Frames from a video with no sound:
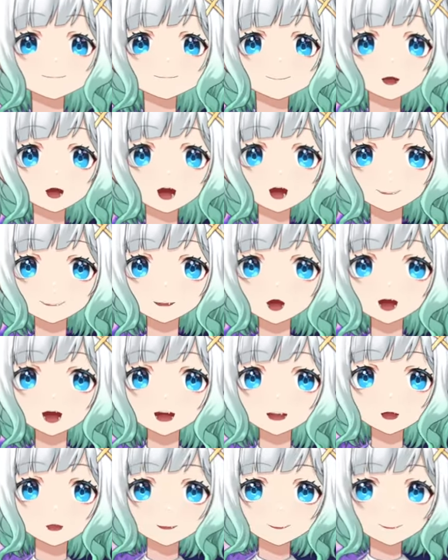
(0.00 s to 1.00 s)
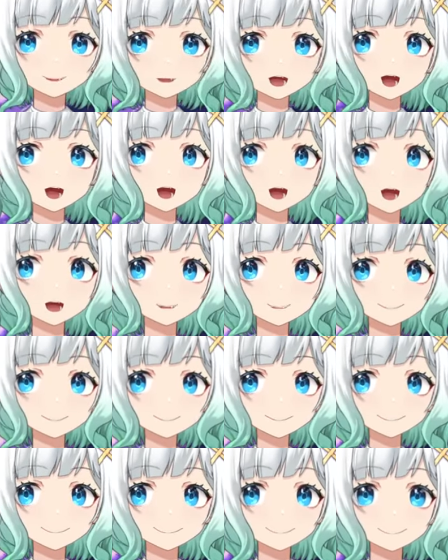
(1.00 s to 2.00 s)
I'm not gonna behave.
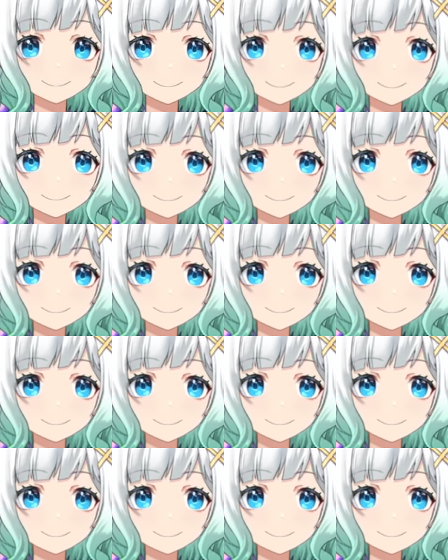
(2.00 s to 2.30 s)
Yeah, you